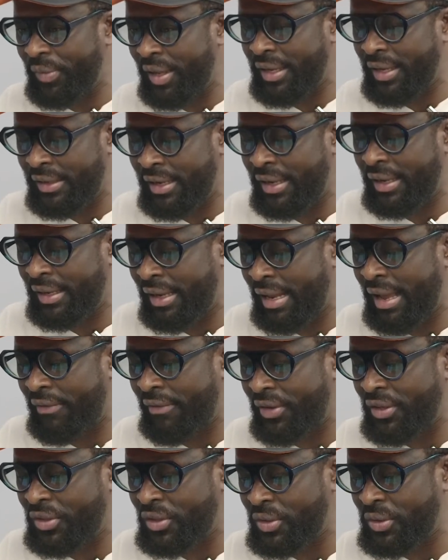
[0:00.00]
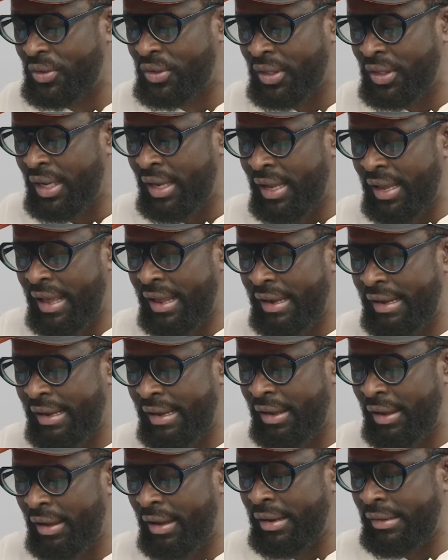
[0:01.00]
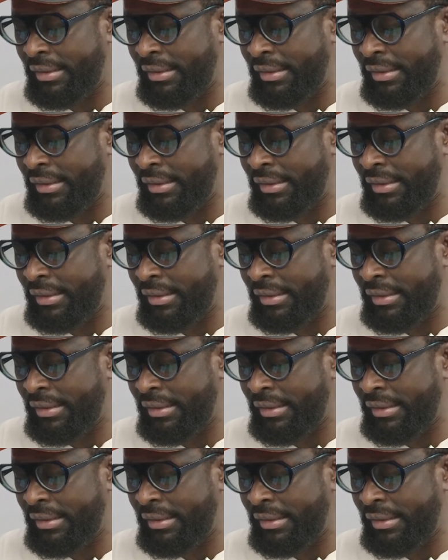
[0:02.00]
they have issues, and